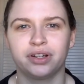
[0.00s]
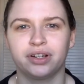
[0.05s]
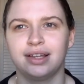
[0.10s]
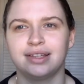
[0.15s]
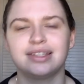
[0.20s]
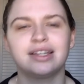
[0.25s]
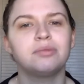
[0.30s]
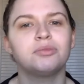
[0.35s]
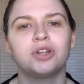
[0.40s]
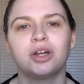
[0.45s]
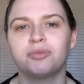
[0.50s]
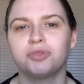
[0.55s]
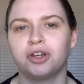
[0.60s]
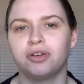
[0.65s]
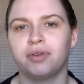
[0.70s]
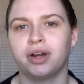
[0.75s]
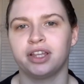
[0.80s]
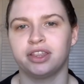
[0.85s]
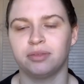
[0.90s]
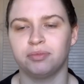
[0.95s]
Sometimes I
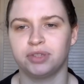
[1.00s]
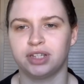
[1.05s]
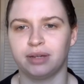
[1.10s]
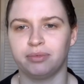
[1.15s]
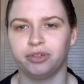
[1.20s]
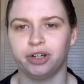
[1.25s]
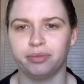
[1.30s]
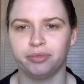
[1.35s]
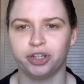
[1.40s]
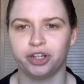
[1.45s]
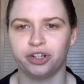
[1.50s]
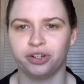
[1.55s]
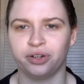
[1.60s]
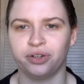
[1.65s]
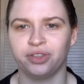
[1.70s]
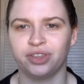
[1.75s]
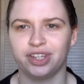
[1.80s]
rate them, sometimes I don't.